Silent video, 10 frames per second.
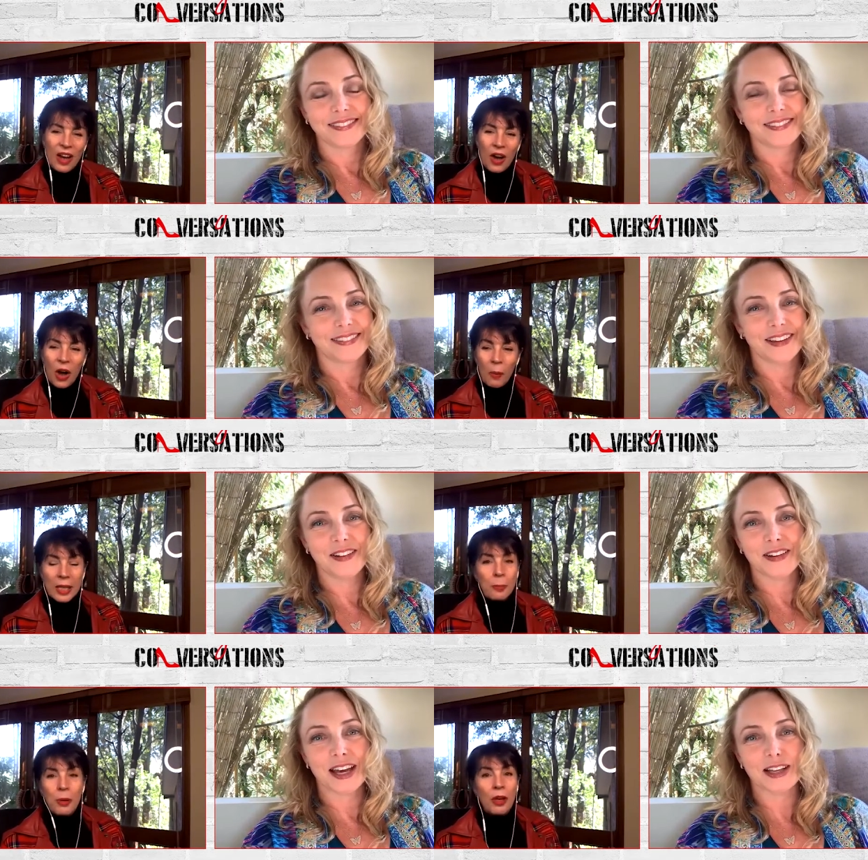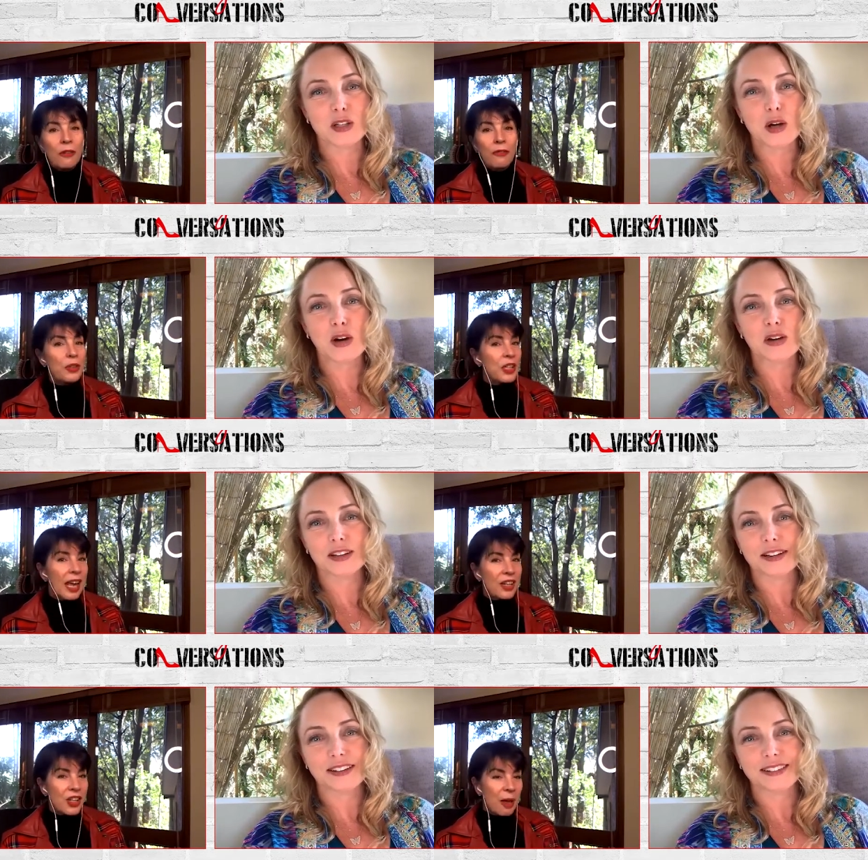Speaker 1: Always oh, oh yeah, beautiful to
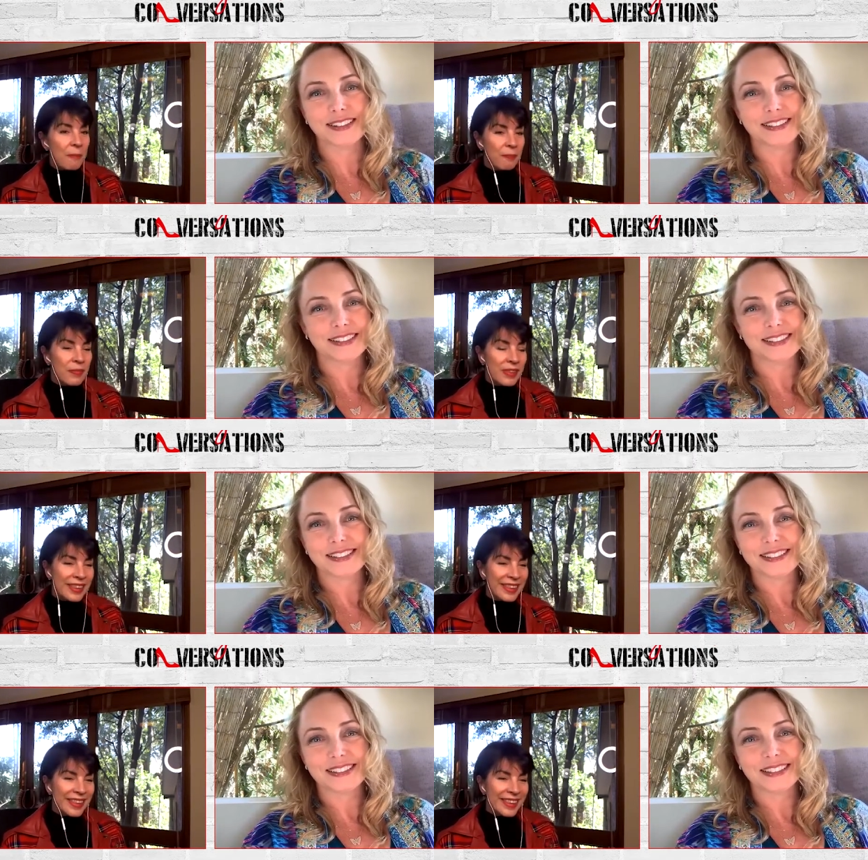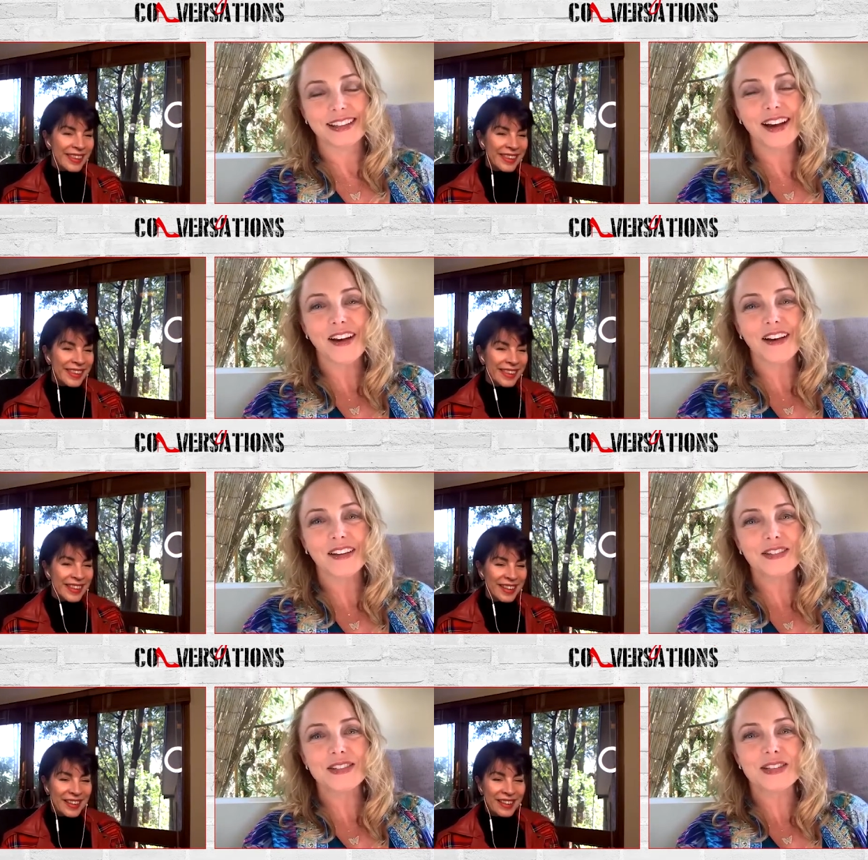catch up.
Speaker 2: Yeah,
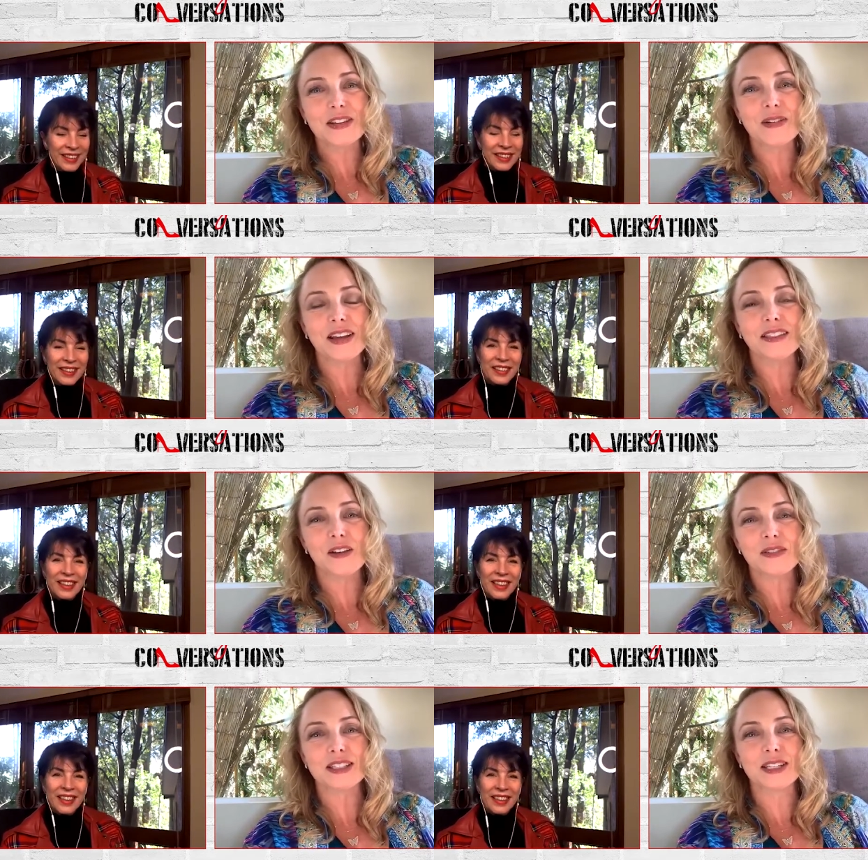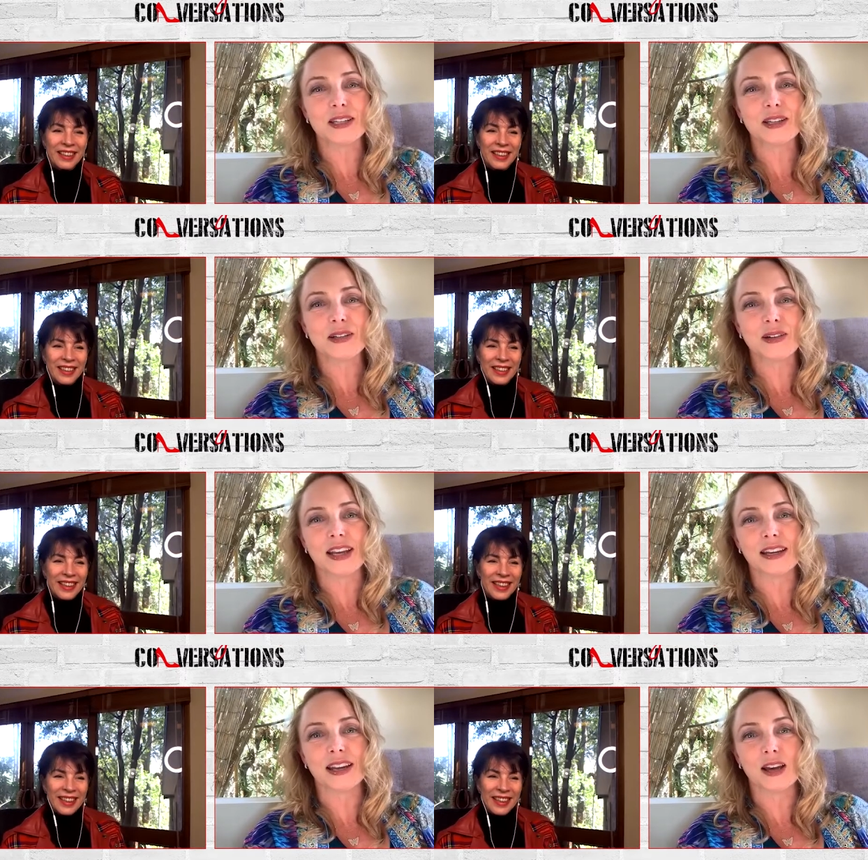you too. I love seeing you.
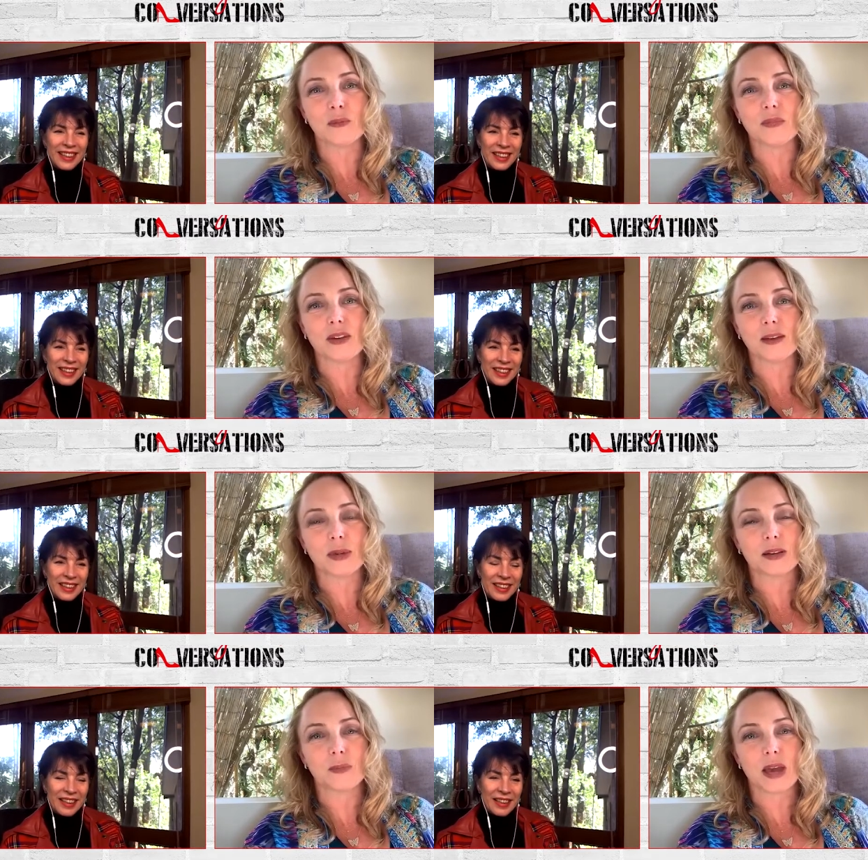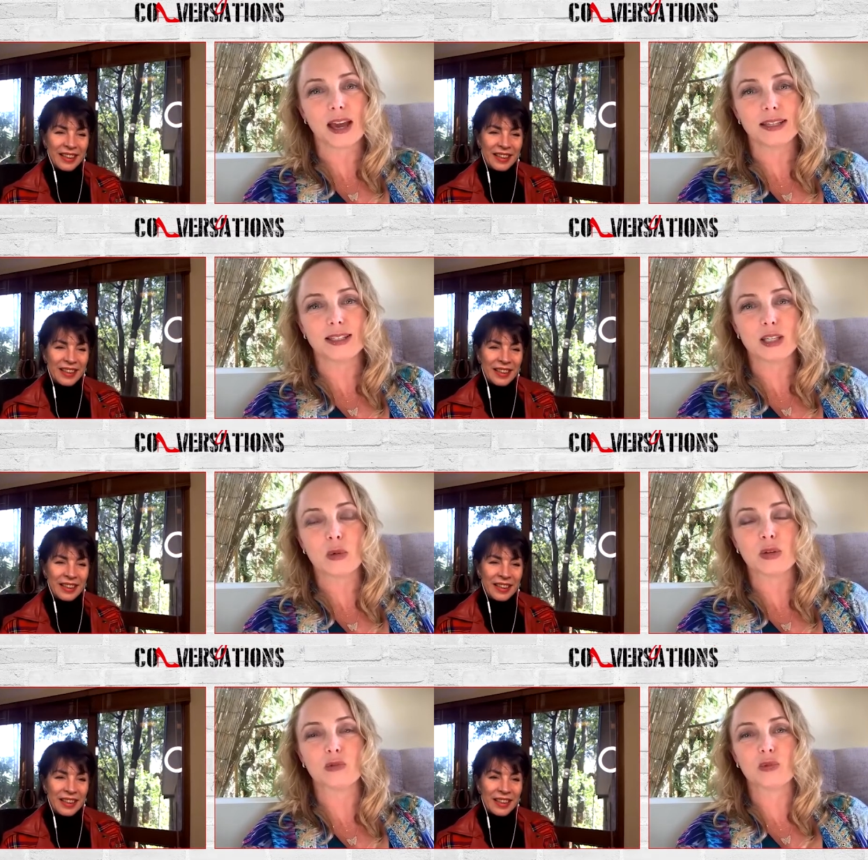And um, I mean, may I see
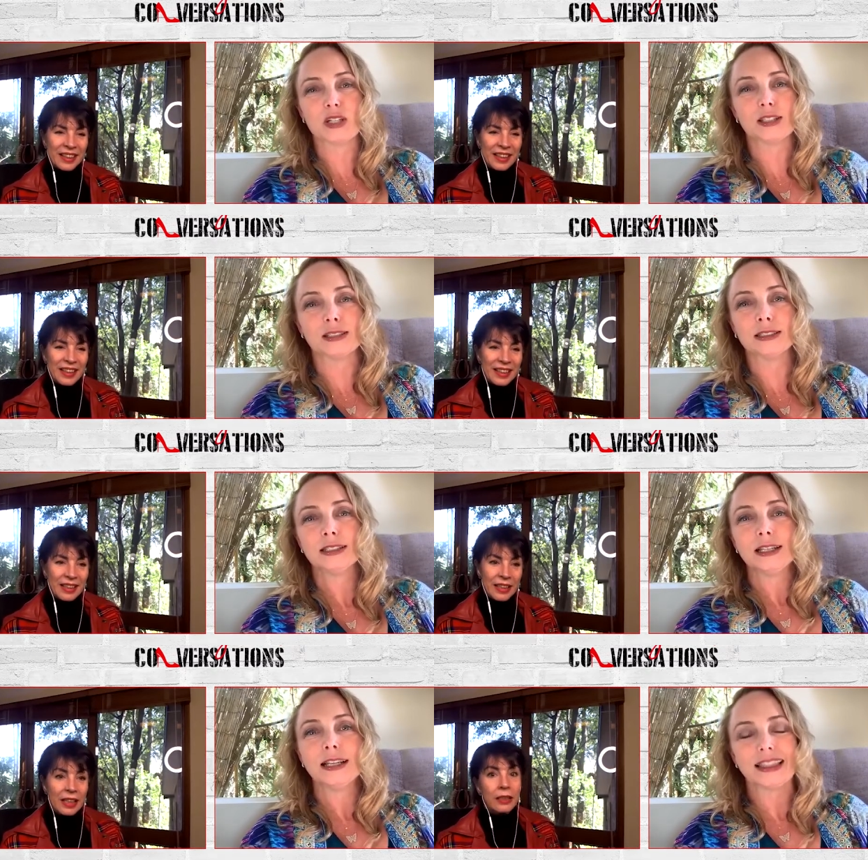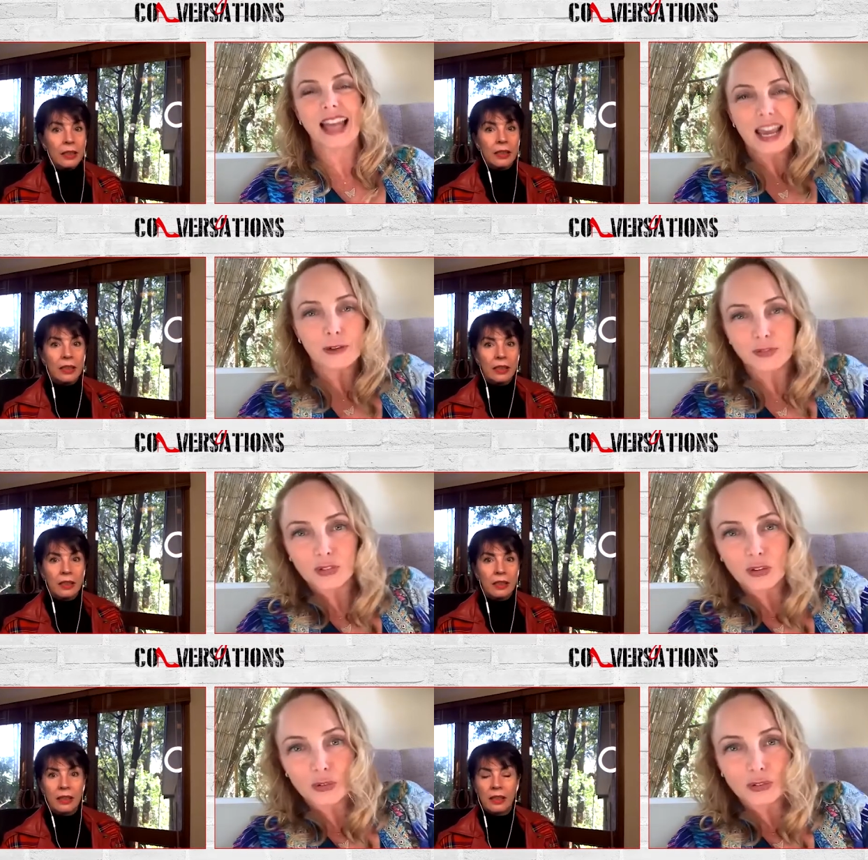you in real life
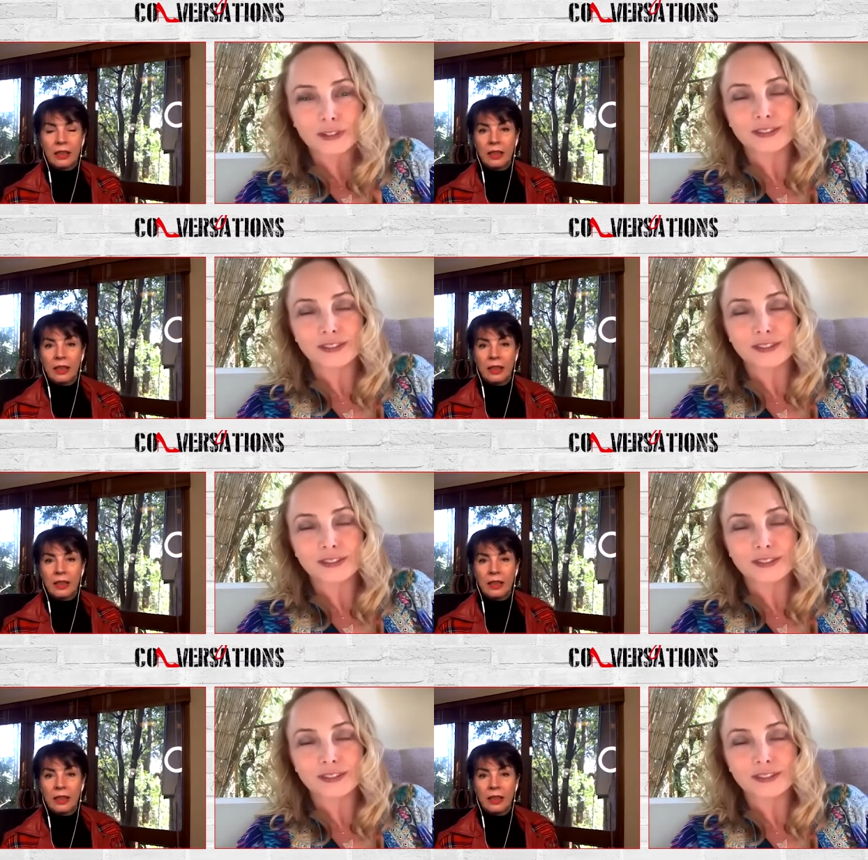soon?